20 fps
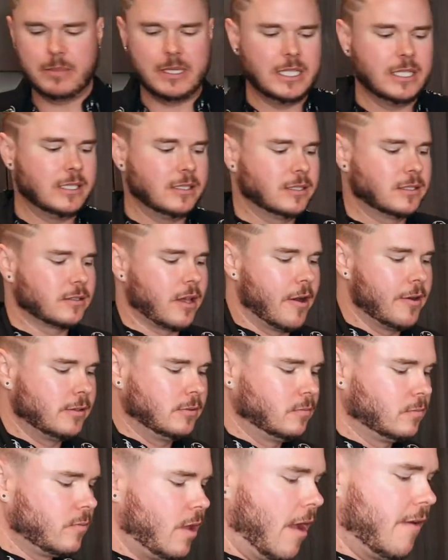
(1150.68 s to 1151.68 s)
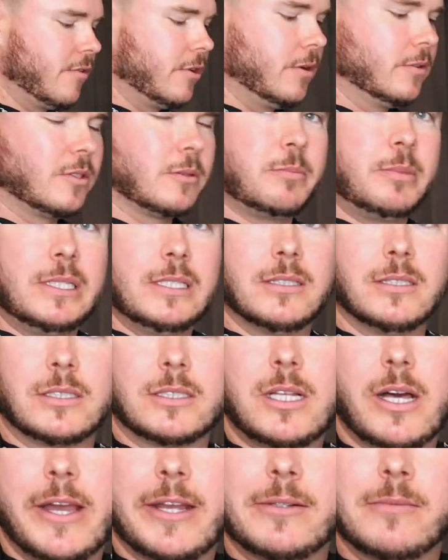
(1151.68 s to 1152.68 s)
peas. Everyone knows what peas look
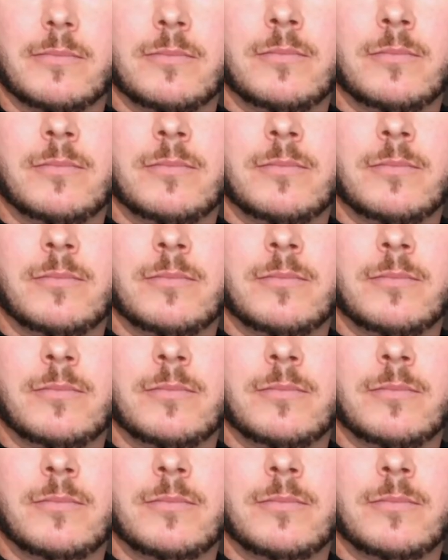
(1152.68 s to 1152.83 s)
like.